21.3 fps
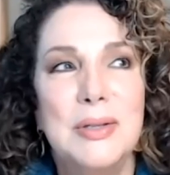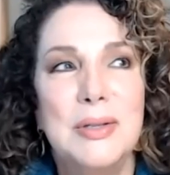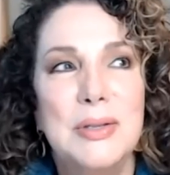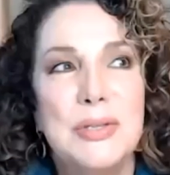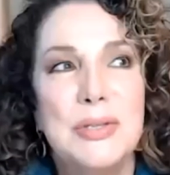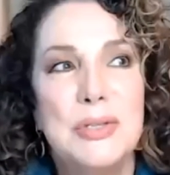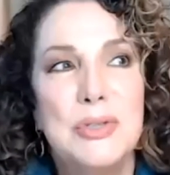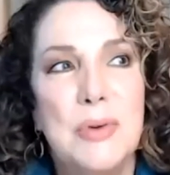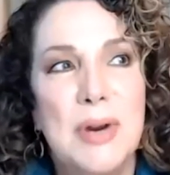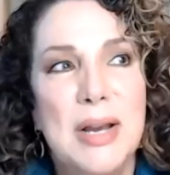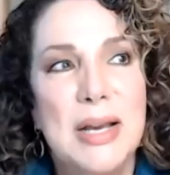
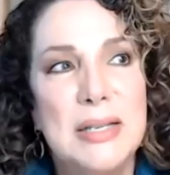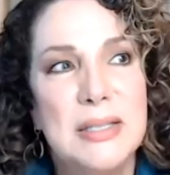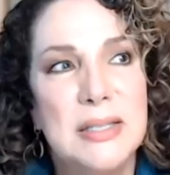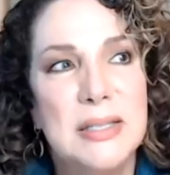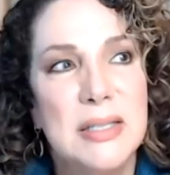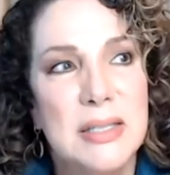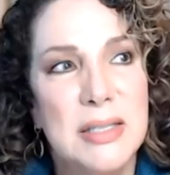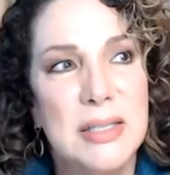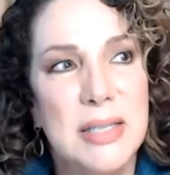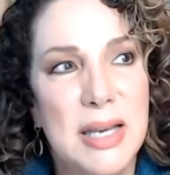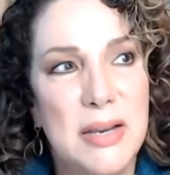stress
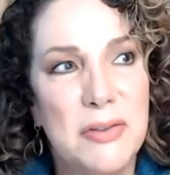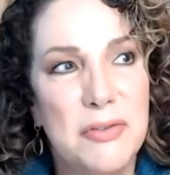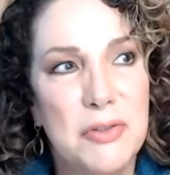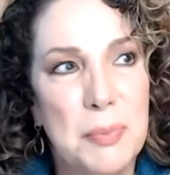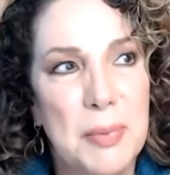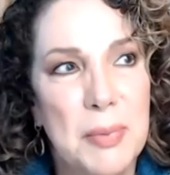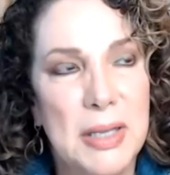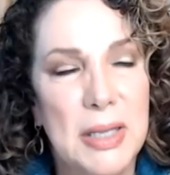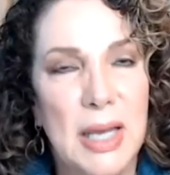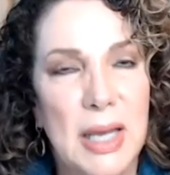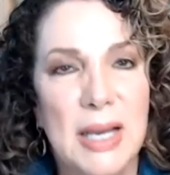saved
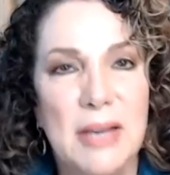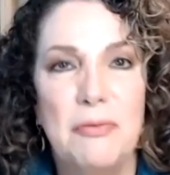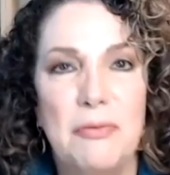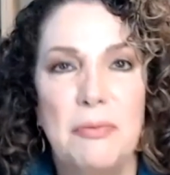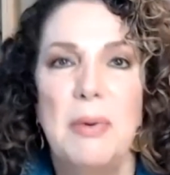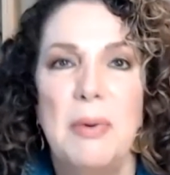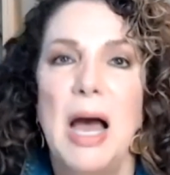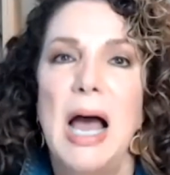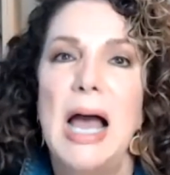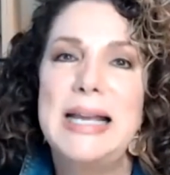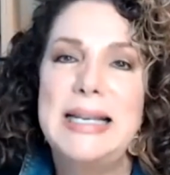my life.
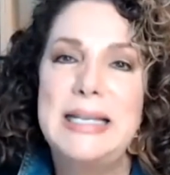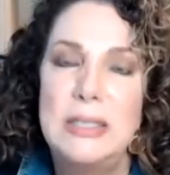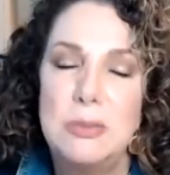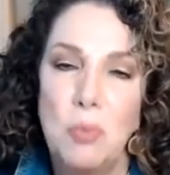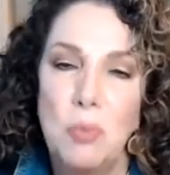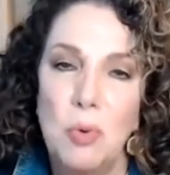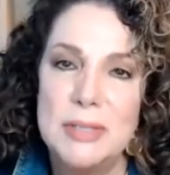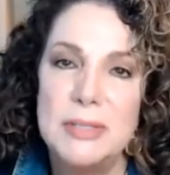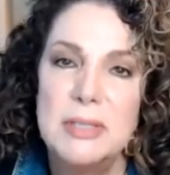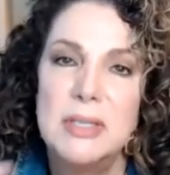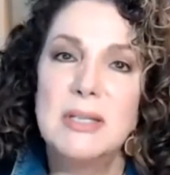I
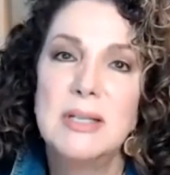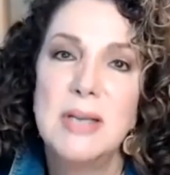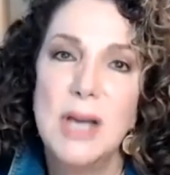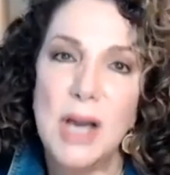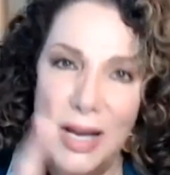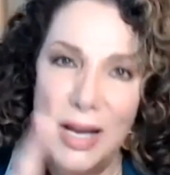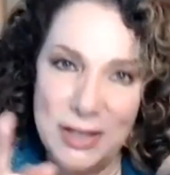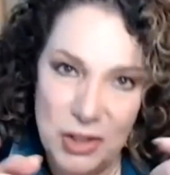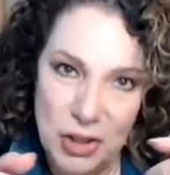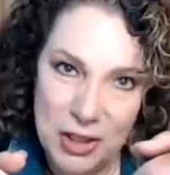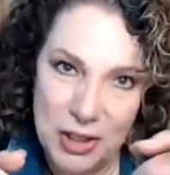wasn't
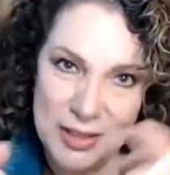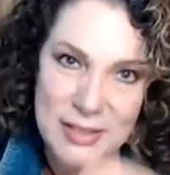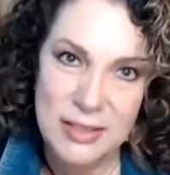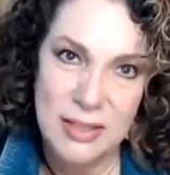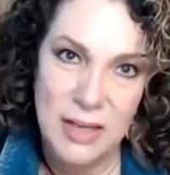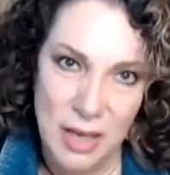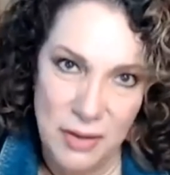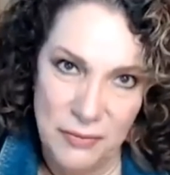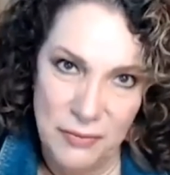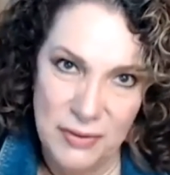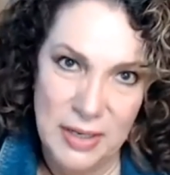conscious
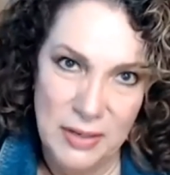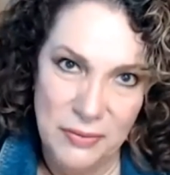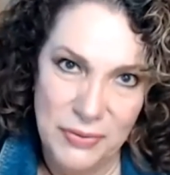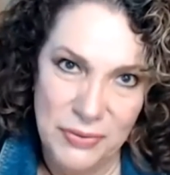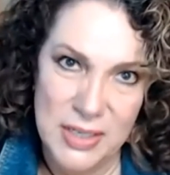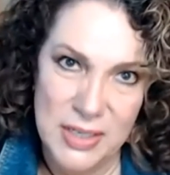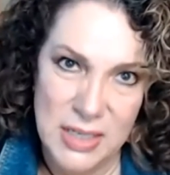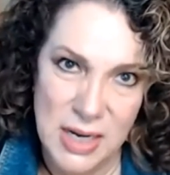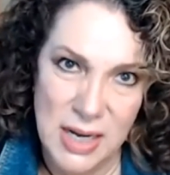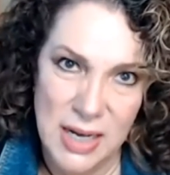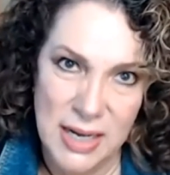of it at
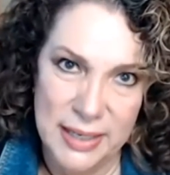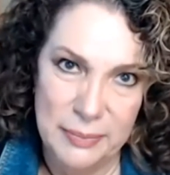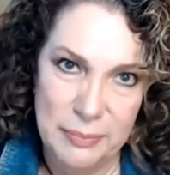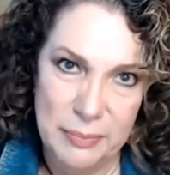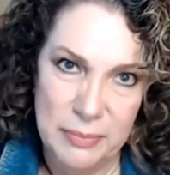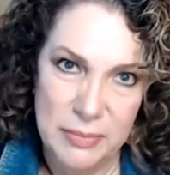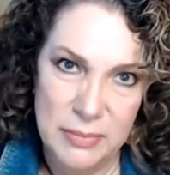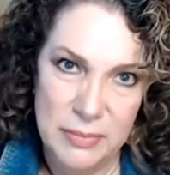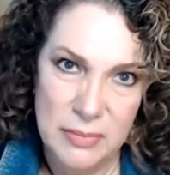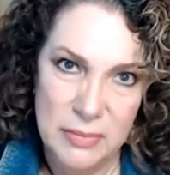the time,